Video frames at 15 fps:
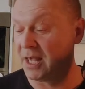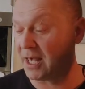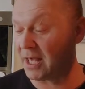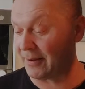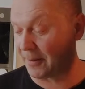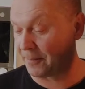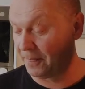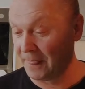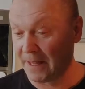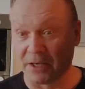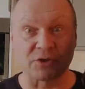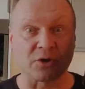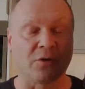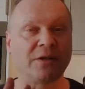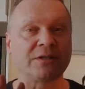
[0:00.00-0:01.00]
Anyway,
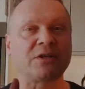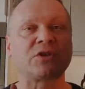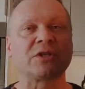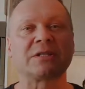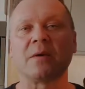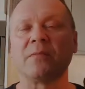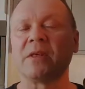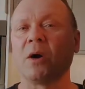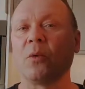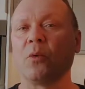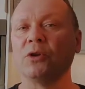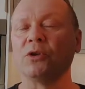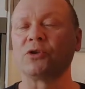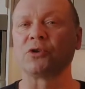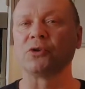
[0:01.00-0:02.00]
so this is just something I
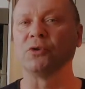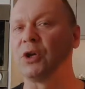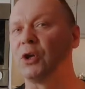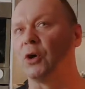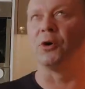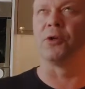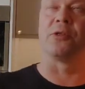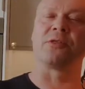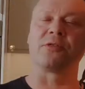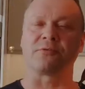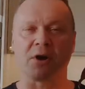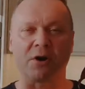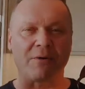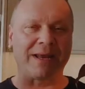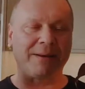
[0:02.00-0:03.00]
wanted to, you know,
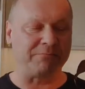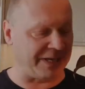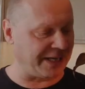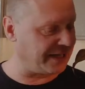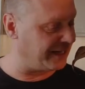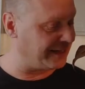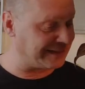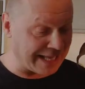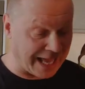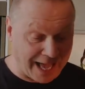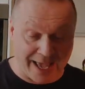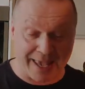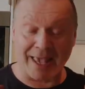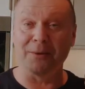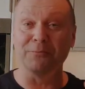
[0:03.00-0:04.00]
throw in because
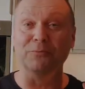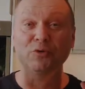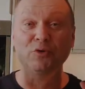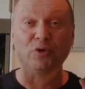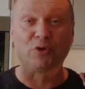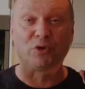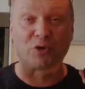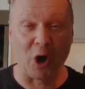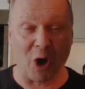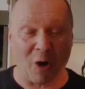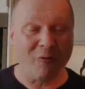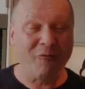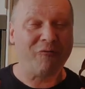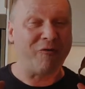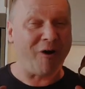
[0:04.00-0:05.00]
I am
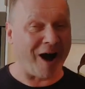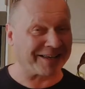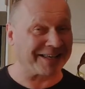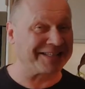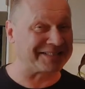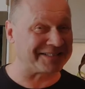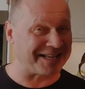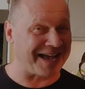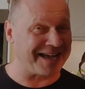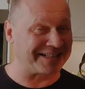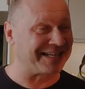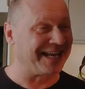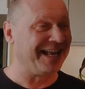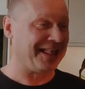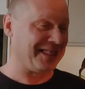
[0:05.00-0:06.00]
so fucking
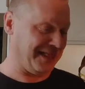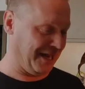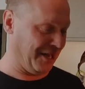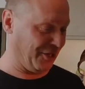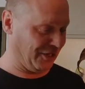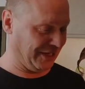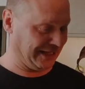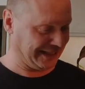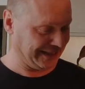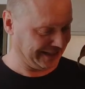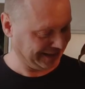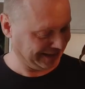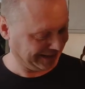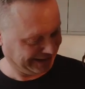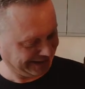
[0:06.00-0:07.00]
psyched that I got it.
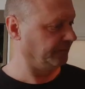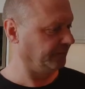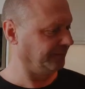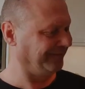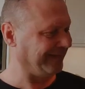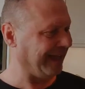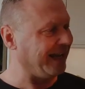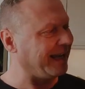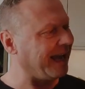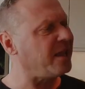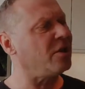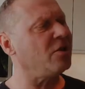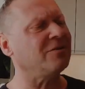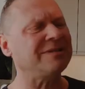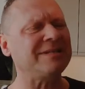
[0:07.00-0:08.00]
And it kind
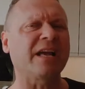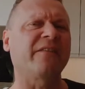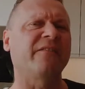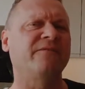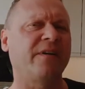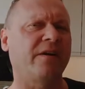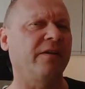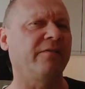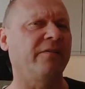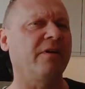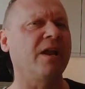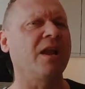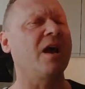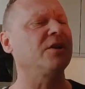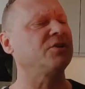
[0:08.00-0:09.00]
of looks like a very,
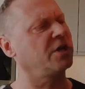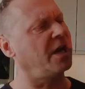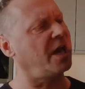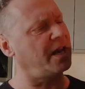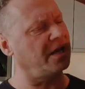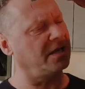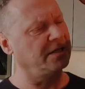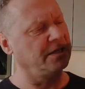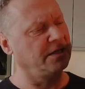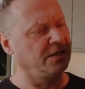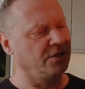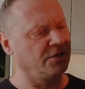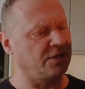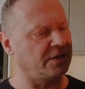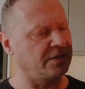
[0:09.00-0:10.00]
very large canna,
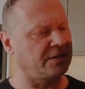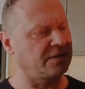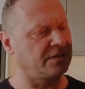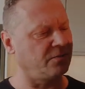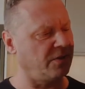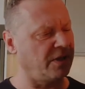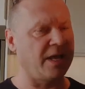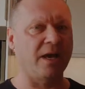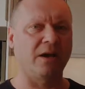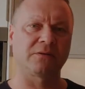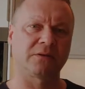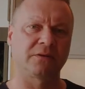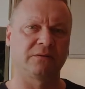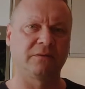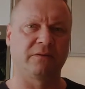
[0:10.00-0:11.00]
just
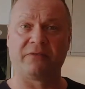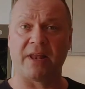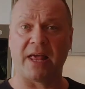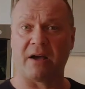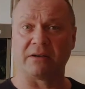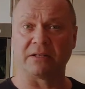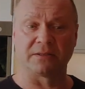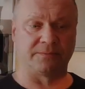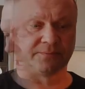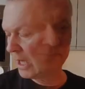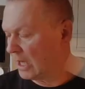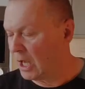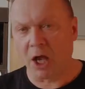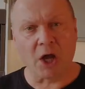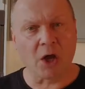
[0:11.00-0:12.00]
without flowers.
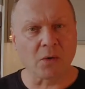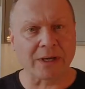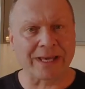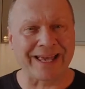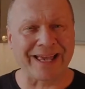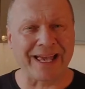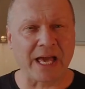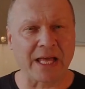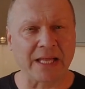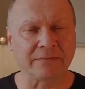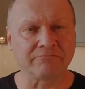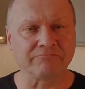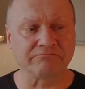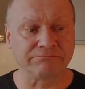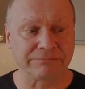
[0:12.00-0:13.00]
Okay,
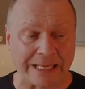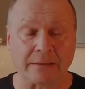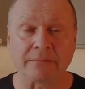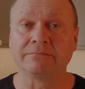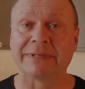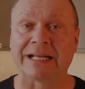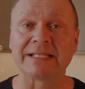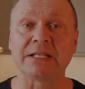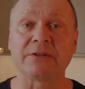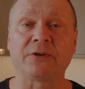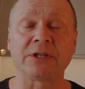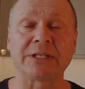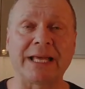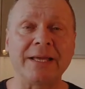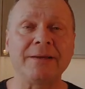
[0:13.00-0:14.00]
and yeah, that's it for
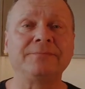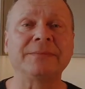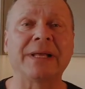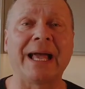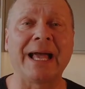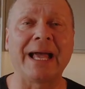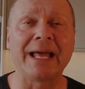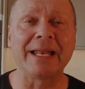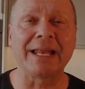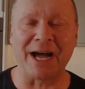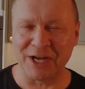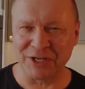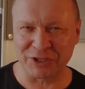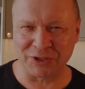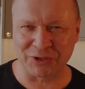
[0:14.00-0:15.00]
today. And
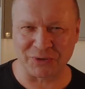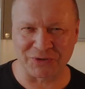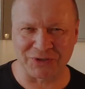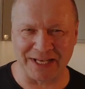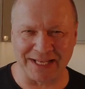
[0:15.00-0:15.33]
I shall talk to you